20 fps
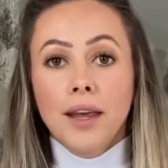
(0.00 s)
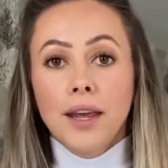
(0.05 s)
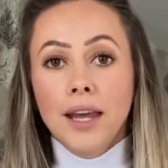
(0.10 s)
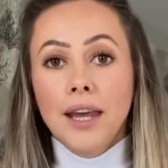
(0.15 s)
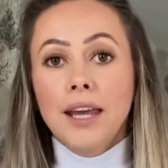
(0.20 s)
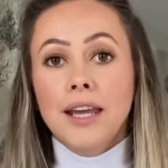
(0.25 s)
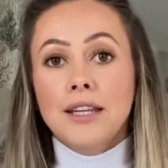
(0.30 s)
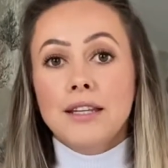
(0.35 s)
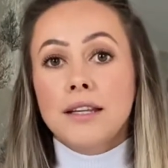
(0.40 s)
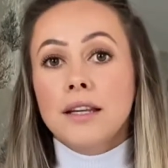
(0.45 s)

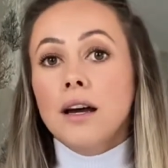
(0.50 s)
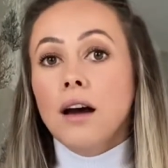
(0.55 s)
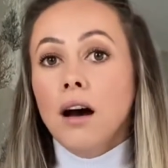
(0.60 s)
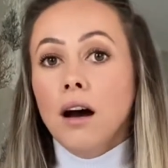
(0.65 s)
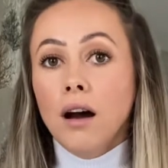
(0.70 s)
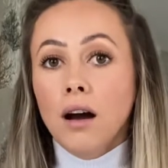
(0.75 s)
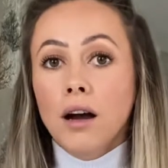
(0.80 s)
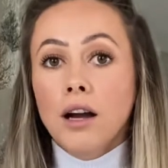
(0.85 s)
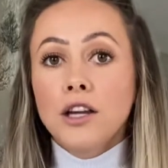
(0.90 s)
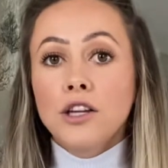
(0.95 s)
is
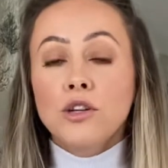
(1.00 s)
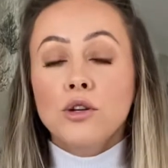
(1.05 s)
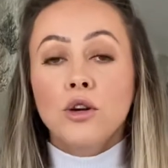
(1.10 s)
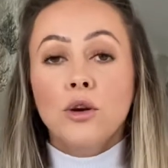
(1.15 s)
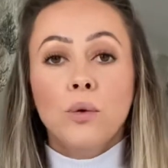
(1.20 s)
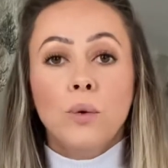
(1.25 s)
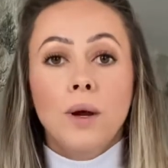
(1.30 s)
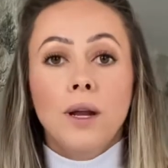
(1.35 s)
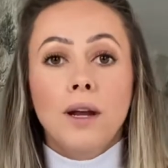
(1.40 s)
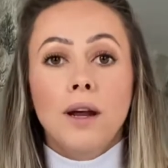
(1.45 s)

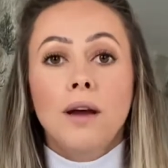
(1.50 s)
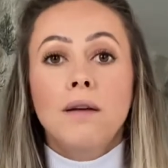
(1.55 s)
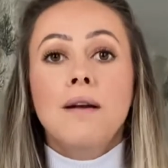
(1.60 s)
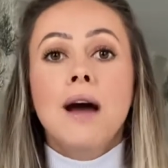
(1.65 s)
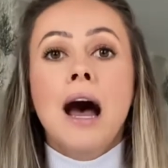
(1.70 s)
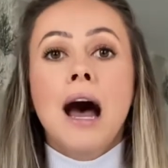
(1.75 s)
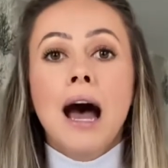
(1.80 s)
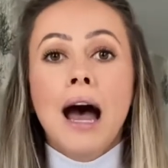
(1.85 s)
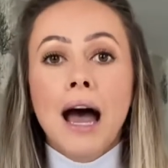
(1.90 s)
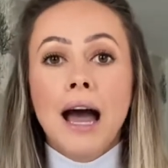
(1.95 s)
hydroquinone
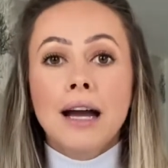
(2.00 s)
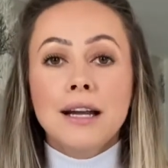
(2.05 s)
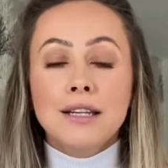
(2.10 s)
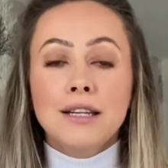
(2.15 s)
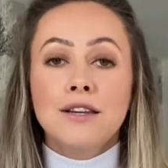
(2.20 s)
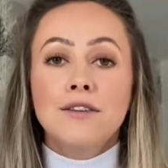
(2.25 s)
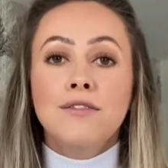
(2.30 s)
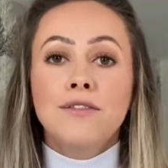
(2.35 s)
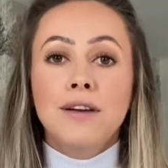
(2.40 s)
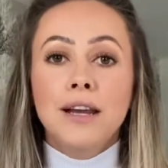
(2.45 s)

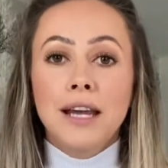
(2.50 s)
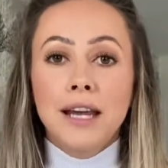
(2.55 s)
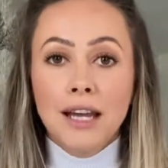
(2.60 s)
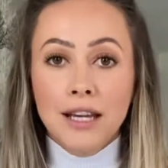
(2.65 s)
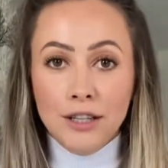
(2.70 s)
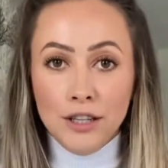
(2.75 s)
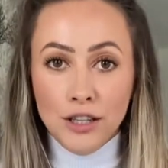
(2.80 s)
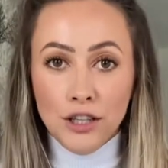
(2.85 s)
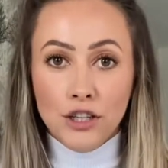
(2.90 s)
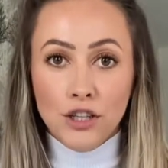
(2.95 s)
actively
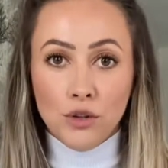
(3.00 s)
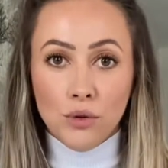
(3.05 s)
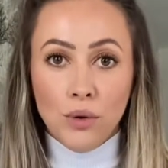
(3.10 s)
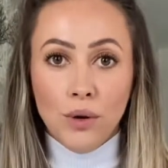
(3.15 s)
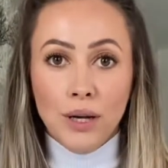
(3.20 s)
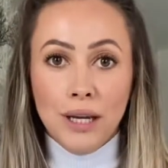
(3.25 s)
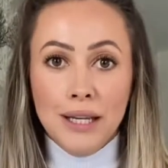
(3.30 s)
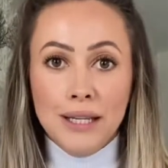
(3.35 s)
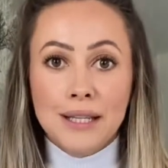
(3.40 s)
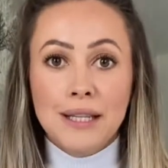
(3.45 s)

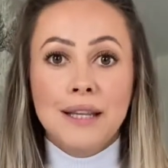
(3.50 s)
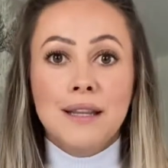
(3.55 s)
destroys